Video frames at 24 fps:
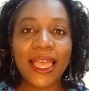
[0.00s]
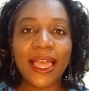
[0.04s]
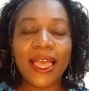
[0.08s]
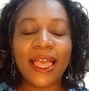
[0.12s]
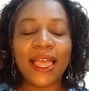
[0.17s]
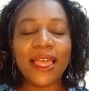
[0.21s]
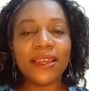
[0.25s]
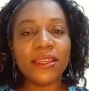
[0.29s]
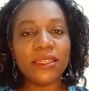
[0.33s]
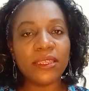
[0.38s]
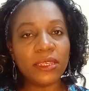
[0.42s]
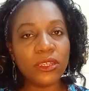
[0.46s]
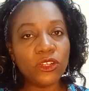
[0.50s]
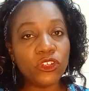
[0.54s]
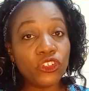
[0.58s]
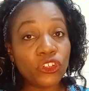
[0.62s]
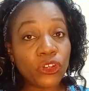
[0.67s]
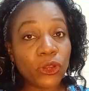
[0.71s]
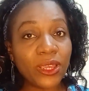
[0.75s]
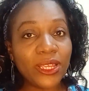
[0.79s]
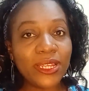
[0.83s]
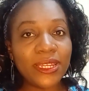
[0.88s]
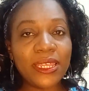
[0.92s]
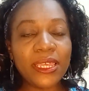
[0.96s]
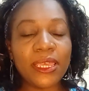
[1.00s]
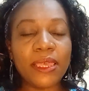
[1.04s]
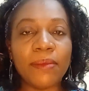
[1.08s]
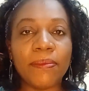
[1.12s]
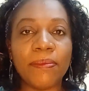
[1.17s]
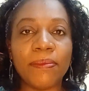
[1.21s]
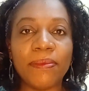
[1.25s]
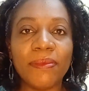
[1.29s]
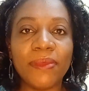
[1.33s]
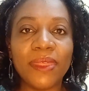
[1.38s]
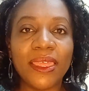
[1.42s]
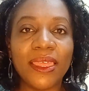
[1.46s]
And he joined
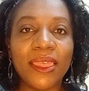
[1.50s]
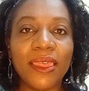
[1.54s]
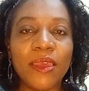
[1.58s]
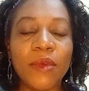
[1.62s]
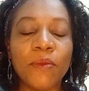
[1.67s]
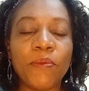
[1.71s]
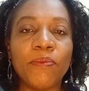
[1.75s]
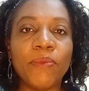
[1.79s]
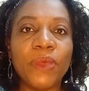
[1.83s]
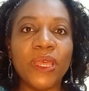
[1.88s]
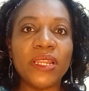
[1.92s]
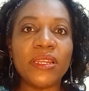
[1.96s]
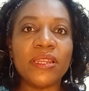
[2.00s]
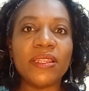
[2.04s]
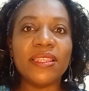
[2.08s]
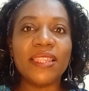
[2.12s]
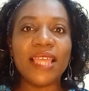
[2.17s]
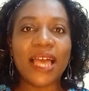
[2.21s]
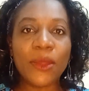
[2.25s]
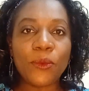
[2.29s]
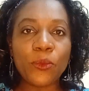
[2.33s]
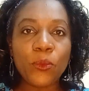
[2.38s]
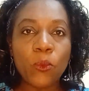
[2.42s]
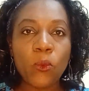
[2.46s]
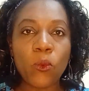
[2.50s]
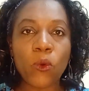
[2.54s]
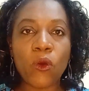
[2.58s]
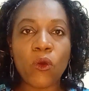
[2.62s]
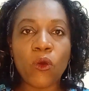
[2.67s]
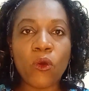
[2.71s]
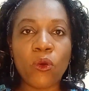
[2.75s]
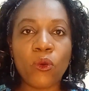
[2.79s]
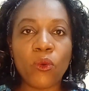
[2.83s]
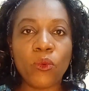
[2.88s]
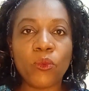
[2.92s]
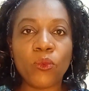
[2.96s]
him, but that
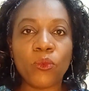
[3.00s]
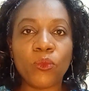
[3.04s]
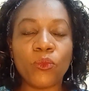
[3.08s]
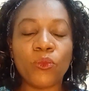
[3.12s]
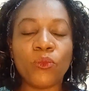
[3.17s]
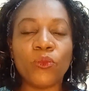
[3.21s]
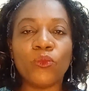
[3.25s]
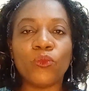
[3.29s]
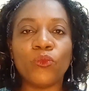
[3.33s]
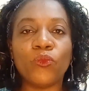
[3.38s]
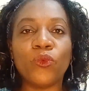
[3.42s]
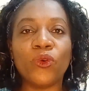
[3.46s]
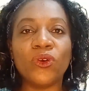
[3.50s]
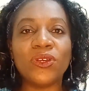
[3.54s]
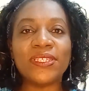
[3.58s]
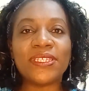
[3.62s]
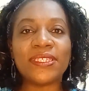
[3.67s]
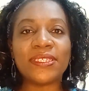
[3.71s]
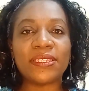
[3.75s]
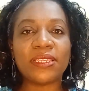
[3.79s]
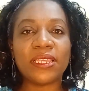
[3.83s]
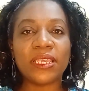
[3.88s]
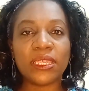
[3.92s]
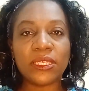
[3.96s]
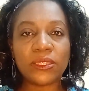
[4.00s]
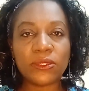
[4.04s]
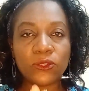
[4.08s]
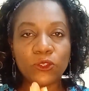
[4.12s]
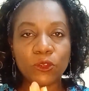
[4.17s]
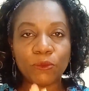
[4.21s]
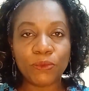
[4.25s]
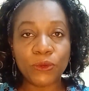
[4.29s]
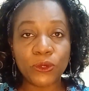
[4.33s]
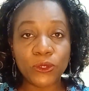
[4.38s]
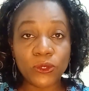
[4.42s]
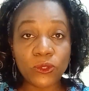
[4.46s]
war was
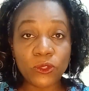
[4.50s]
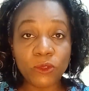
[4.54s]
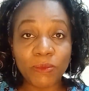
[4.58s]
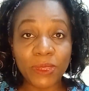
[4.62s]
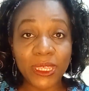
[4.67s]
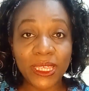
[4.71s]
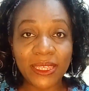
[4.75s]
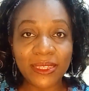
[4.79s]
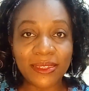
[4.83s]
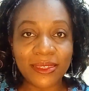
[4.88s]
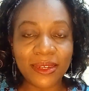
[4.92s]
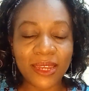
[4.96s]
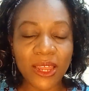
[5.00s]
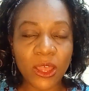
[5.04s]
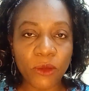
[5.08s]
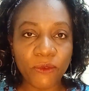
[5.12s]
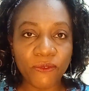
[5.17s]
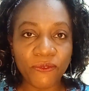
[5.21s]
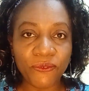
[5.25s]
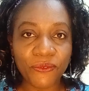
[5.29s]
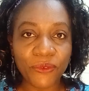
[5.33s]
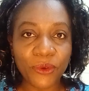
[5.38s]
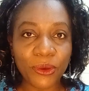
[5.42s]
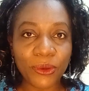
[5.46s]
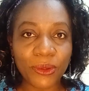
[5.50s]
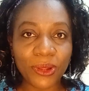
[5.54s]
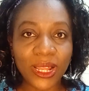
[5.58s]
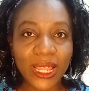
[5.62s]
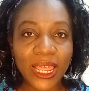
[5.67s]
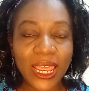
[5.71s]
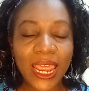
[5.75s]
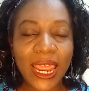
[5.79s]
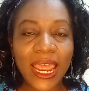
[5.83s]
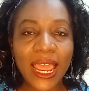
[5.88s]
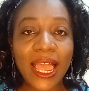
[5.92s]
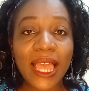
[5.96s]
supposed to be his downfall.
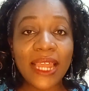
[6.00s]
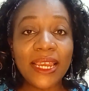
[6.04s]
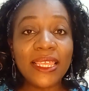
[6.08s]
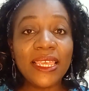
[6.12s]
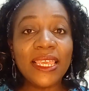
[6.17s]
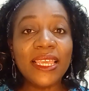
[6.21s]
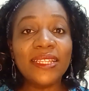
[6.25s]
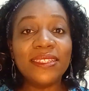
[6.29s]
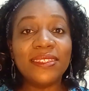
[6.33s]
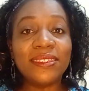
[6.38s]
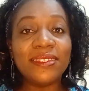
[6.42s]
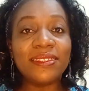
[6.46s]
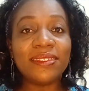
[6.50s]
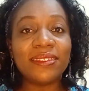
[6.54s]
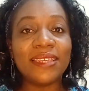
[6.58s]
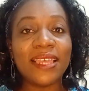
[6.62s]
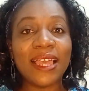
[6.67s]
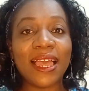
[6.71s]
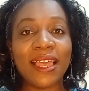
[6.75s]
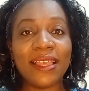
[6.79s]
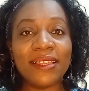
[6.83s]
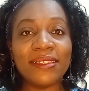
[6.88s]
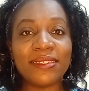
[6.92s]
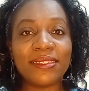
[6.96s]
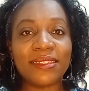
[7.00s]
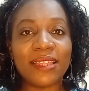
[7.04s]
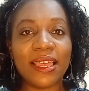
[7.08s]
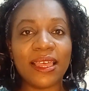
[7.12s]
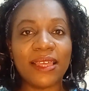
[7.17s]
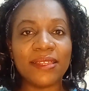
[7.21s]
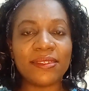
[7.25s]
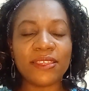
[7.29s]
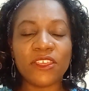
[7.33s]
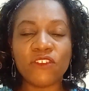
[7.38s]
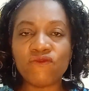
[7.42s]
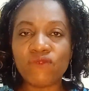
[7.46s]
And he disguised
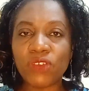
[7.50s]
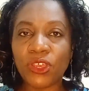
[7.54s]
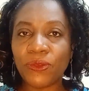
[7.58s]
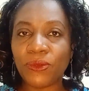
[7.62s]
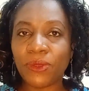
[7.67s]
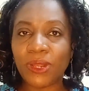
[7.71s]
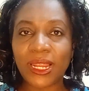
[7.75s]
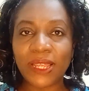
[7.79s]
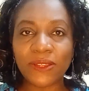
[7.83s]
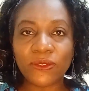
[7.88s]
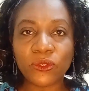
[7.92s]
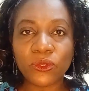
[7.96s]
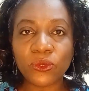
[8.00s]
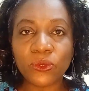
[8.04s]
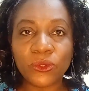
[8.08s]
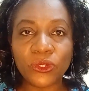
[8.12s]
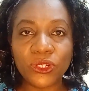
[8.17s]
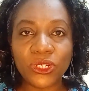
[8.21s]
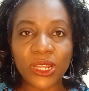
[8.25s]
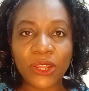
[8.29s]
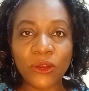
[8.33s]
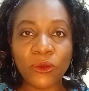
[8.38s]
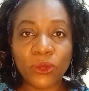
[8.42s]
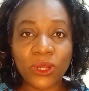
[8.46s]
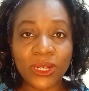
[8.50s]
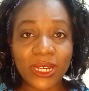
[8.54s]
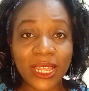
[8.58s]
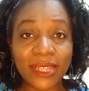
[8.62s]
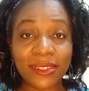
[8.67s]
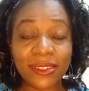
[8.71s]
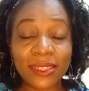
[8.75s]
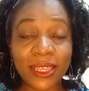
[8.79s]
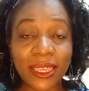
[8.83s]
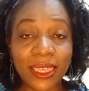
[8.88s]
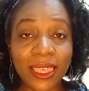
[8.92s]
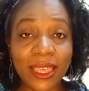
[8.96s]
as a regular soldier, not as
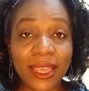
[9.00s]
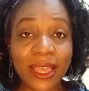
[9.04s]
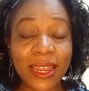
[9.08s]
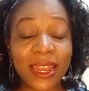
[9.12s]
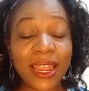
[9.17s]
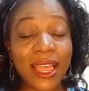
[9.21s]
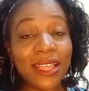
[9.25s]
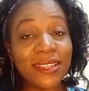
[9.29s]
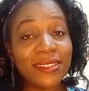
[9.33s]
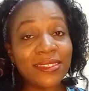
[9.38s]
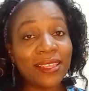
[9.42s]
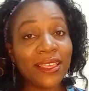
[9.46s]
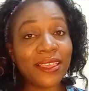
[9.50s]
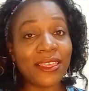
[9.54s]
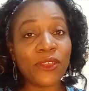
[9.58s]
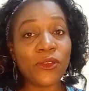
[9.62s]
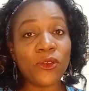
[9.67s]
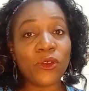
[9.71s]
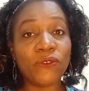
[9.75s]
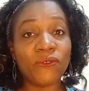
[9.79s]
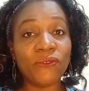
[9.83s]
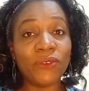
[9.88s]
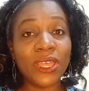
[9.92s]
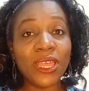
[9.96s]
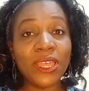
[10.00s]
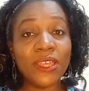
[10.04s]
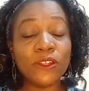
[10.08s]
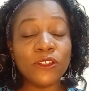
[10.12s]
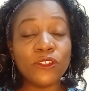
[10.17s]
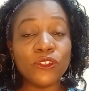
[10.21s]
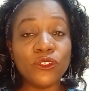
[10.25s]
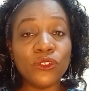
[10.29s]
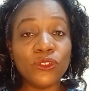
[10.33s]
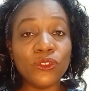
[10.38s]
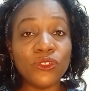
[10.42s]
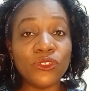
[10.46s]
the king, and asked the king
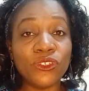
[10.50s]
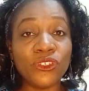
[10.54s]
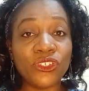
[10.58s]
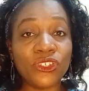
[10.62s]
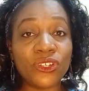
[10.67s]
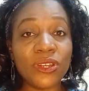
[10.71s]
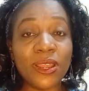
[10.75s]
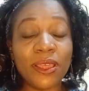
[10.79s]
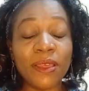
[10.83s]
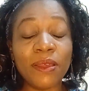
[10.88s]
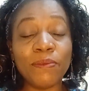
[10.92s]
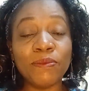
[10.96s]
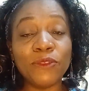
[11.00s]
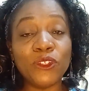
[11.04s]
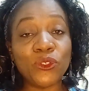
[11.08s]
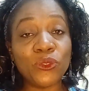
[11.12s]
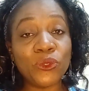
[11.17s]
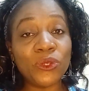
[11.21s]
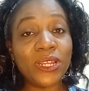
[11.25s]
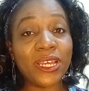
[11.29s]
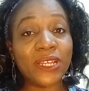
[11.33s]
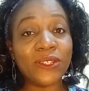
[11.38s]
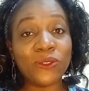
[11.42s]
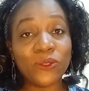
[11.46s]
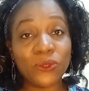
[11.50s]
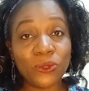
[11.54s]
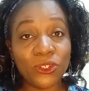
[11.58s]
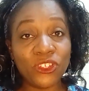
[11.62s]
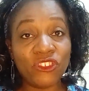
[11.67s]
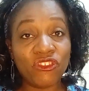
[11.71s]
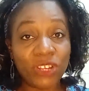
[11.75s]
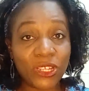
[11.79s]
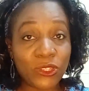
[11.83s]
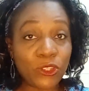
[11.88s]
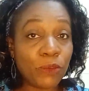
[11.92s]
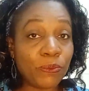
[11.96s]
of Judah to
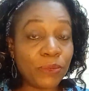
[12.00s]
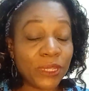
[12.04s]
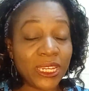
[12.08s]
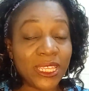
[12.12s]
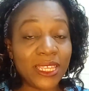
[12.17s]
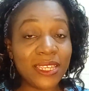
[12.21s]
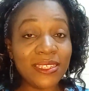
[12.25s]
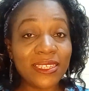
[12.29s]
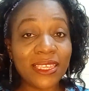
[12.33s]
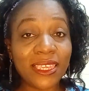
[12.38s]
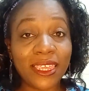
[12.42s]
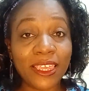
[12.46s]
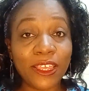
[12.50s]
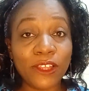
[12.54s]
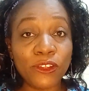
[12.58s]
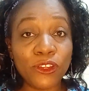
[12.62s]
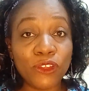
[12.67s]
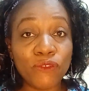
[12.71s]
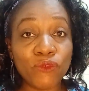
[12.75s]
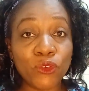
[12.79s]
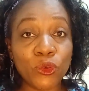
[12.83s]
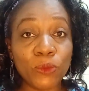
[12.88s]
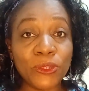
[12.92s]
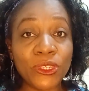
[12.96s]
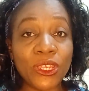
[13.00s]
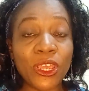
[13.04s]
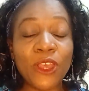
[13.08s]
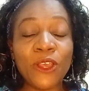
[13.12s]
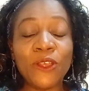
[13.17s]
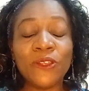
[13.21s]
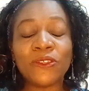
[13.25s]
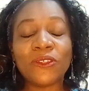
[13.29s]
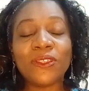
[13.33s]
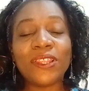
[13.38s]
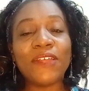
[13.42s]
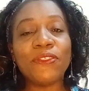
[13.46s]
dress up in his kingly robes
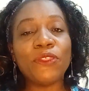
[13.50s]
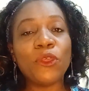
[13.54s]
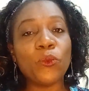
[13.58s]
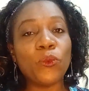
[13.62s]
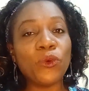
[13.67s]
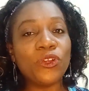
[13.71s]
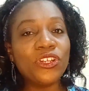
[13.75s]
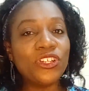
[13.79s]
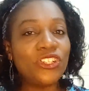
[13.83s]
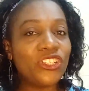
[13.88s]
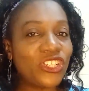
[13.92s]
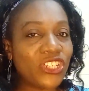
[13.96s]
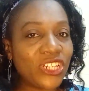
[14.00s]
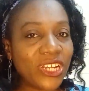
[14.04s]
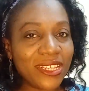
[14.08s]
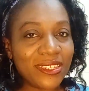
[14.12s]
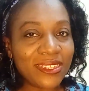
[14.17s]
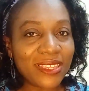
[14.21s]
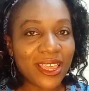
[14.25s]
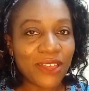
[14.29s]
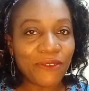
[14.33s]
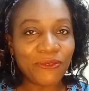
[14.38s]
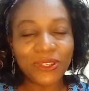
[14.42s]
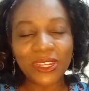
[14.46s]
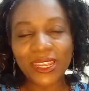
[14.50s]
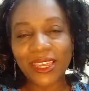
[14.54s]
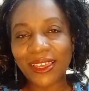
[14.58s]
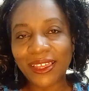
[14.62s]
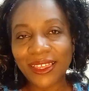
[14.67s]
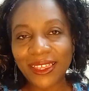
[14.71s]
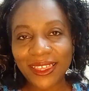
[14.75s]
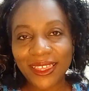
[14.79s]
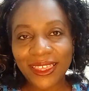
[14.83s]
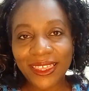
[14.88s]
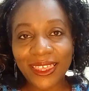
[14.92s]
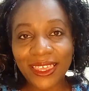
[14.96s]
so that they wouldn't chase after
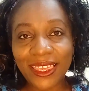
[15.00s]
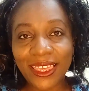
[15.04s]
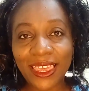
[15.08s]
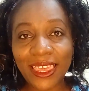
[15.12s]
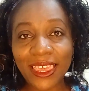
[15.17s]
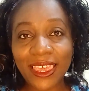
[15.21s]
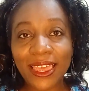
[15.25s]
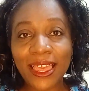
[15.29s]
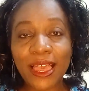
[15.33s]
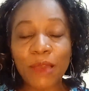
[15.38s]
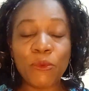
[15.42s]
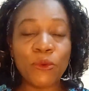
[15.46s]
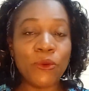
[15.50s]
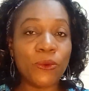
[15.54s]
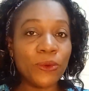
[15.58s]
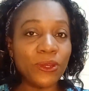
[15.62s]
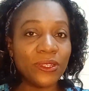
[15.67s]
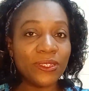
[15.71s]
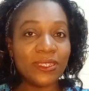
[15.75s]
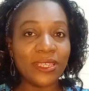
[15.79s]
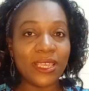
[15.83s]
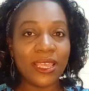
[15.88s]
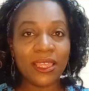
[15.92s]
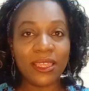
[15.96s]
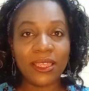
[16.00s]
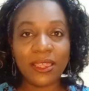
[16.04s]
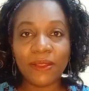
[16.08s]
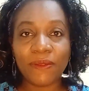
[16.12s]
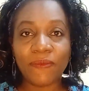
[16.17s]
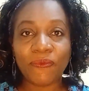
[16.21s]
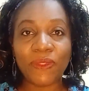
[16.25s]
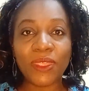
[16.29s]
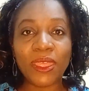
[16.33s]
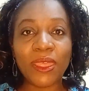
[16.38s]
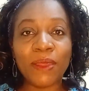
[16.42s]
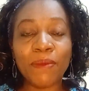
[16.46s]
King Ahab, who was
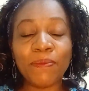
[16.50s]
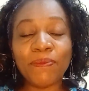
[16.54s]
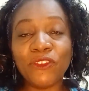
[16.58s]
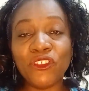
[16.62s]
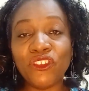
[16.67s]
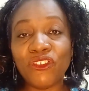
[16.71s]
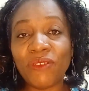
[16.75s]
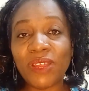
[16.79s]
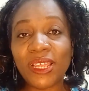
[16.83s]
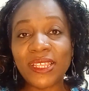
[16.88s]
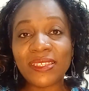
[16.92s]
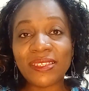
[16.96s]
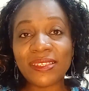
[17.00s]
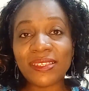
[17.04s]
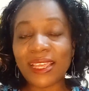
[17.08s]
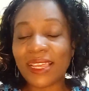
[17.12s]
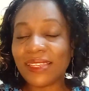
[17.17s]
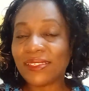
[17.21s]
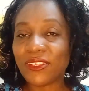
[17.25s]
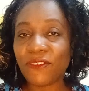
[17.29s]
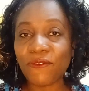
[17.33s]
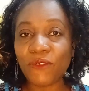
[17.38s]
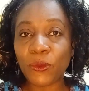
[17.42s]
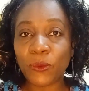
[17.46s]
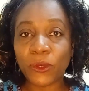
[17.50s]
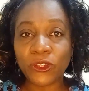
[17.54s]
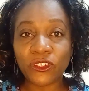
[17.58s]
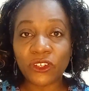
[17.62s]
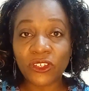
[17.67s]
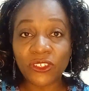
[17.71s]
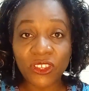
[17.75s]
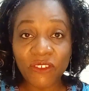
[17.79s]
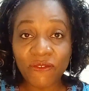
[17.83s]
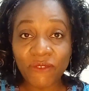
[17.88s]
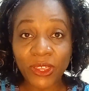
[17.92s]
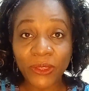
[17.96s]
dressed as if he was
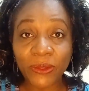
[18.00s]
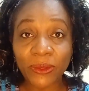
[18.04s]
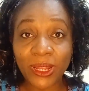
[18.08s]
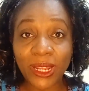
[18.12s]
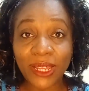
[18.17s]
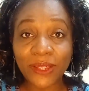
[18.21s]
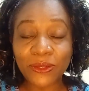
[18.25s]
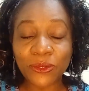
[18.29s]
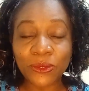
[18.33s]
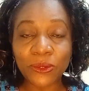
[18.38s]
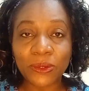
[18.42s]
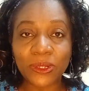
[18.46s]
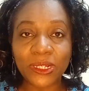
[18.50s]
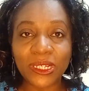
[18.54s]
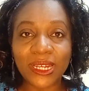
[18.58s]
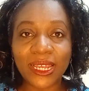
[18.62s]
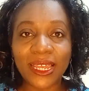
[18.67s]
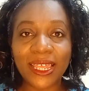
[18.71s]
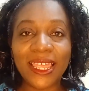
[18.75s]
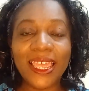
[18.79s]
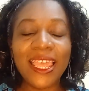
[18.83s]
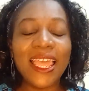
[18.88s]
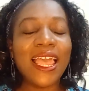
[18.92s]
just a regular soldier.